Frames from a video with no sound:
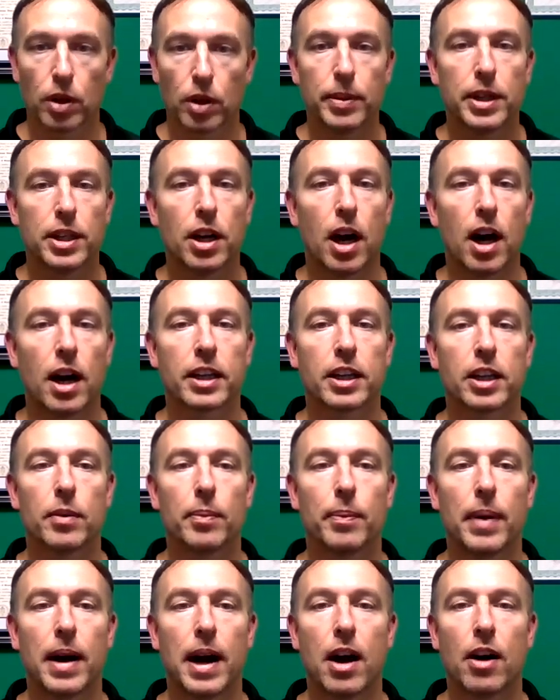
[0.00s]
We're going to be
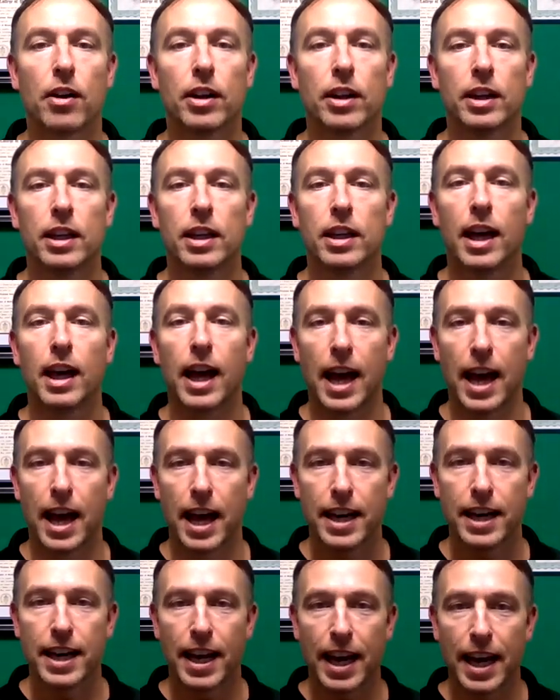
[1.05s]
talking about
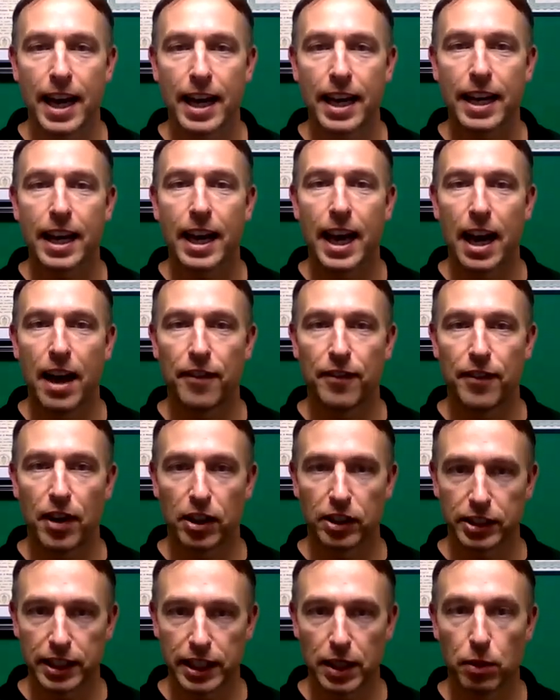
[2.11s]

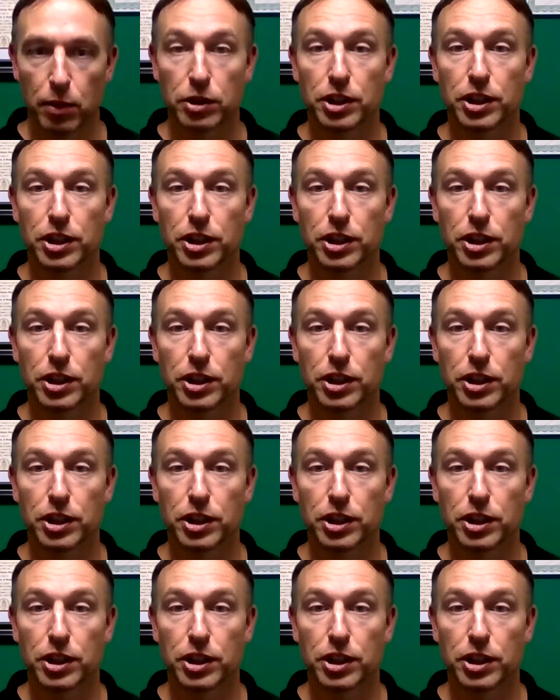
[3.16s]
NAFLD,